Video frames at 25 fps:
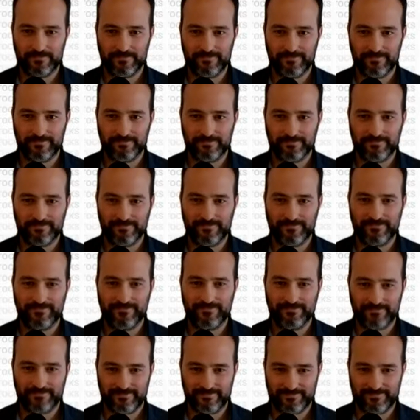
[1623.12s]

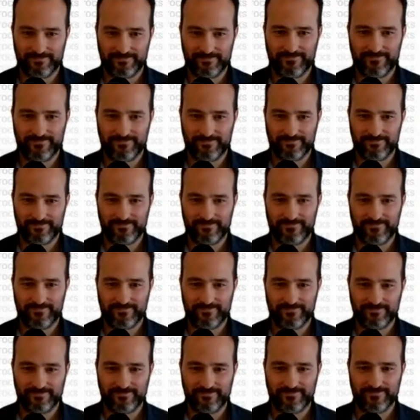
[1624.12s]

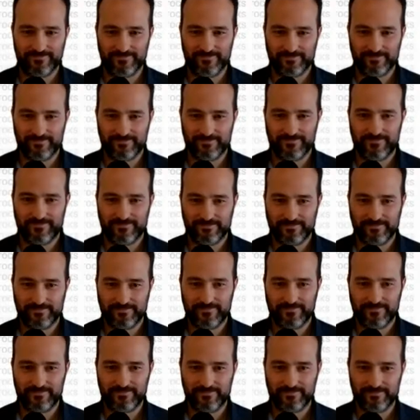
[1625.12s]

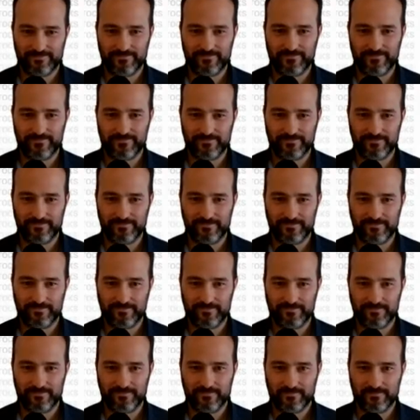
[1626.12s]

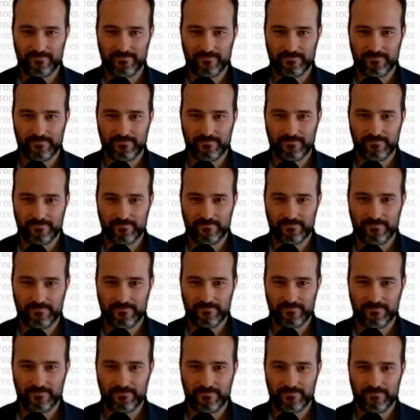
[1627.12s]

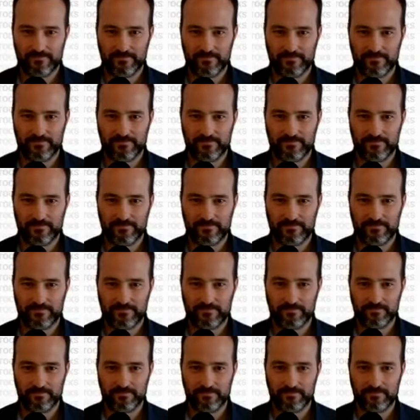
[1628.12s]

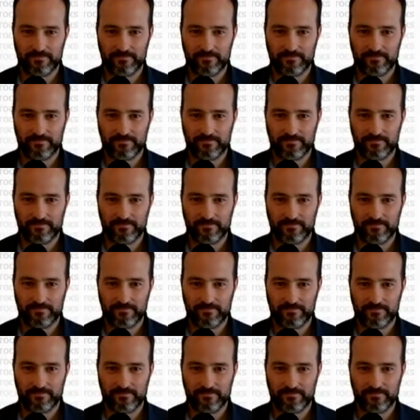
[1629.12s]

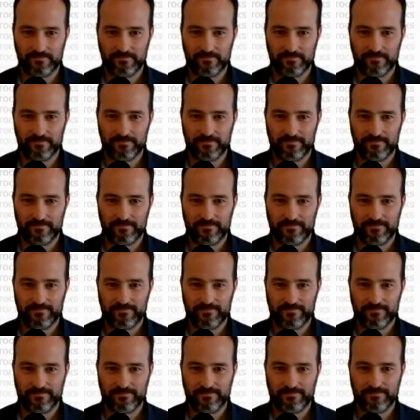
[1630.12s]
(silent)